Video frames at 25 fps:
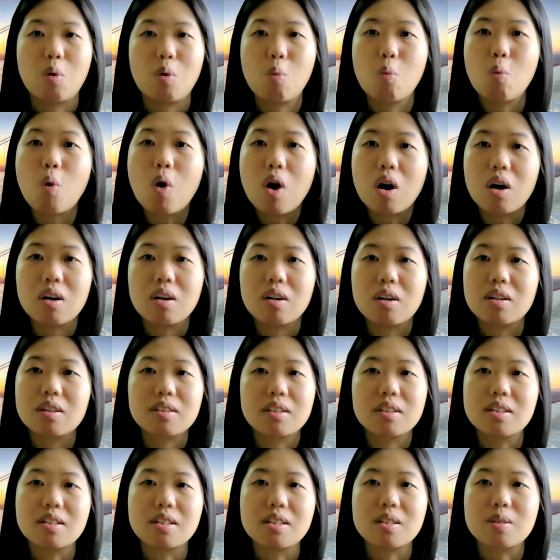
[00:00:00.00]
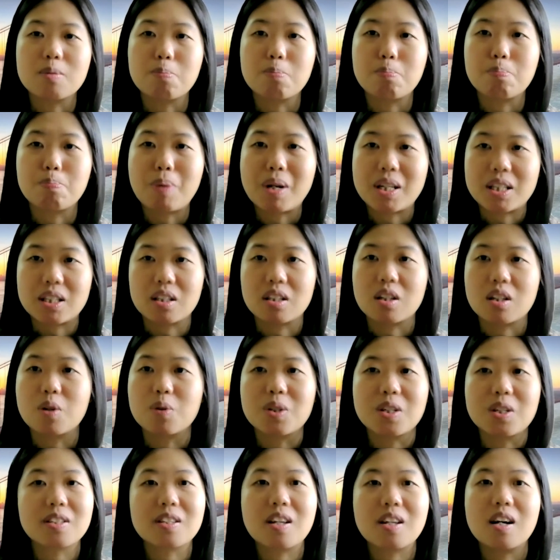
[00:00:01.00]
What this spectacle
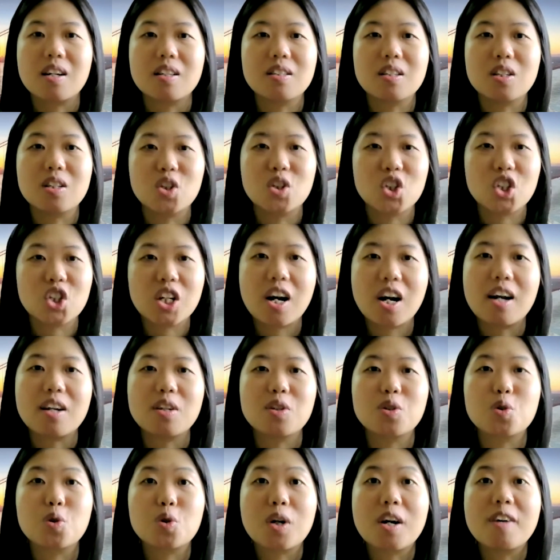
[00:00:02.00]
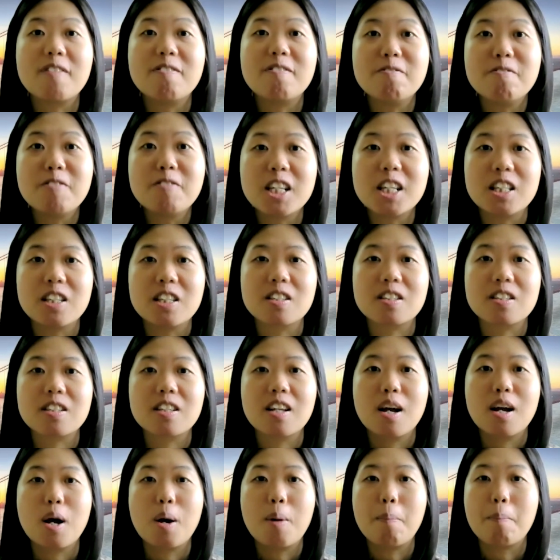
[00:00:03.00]
society tries to
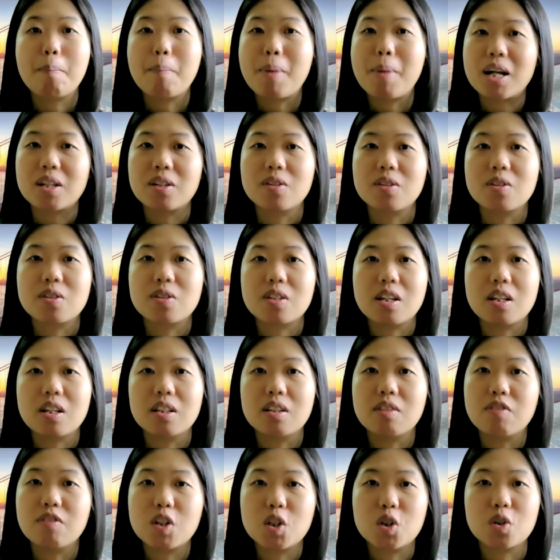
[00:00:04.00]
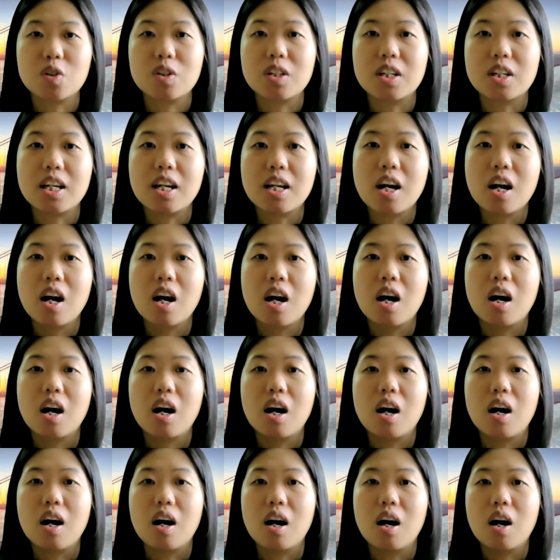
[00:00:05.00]
convince mothers individually
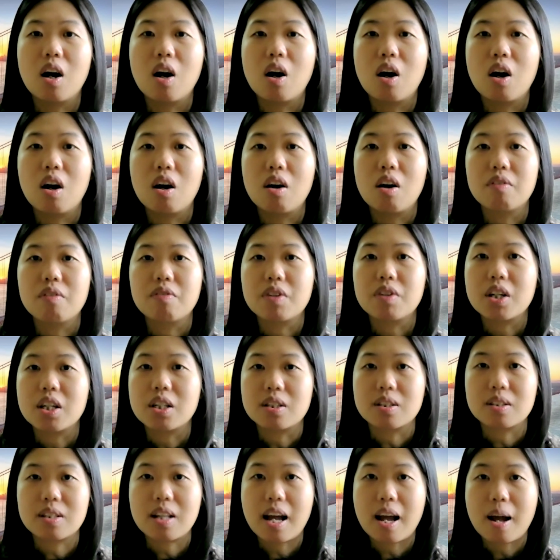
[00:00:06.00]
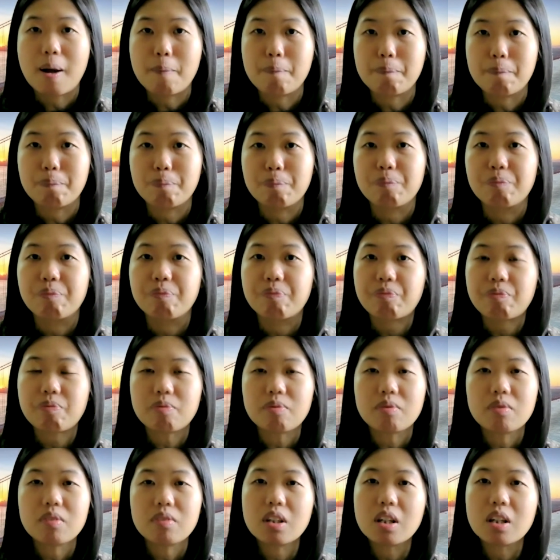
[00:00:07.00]
of is that
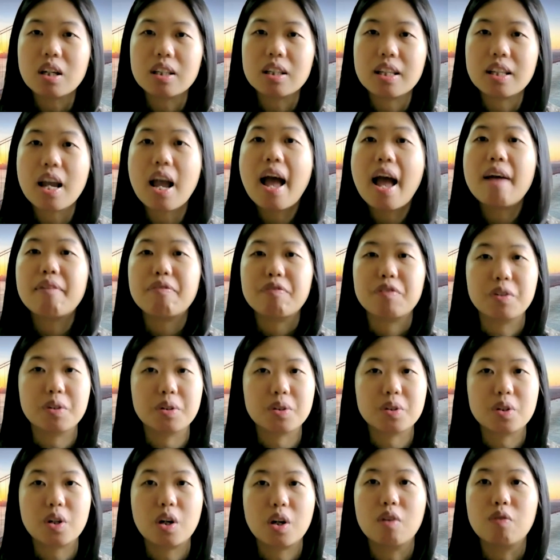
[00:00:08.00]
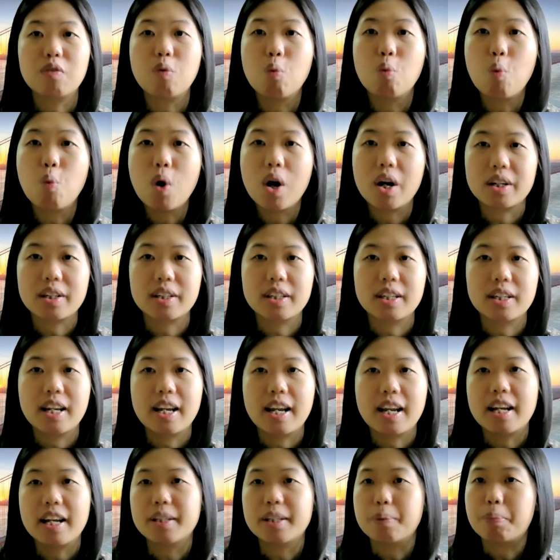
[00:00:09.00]
the effort of work
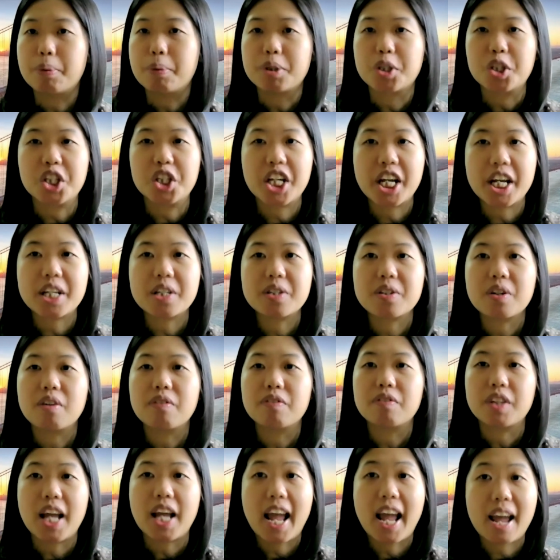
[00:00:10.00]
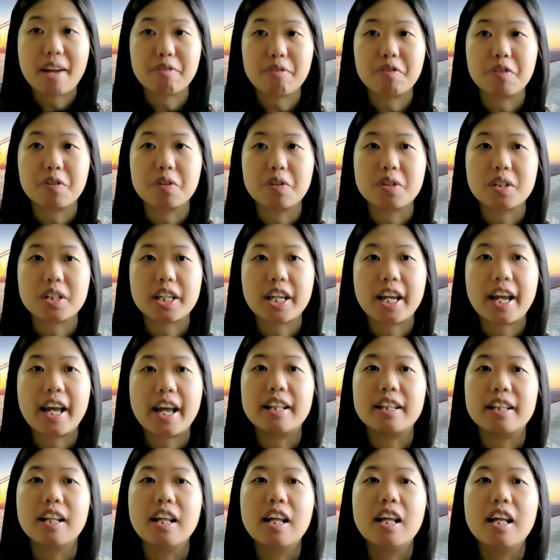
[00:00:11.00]
and the purchase of the effort
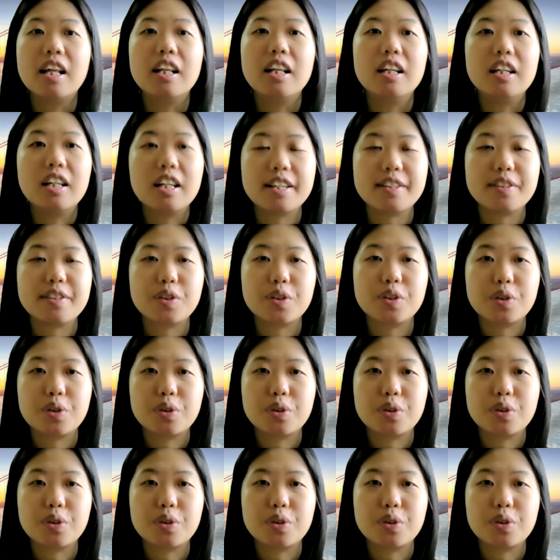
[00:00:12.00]
can lead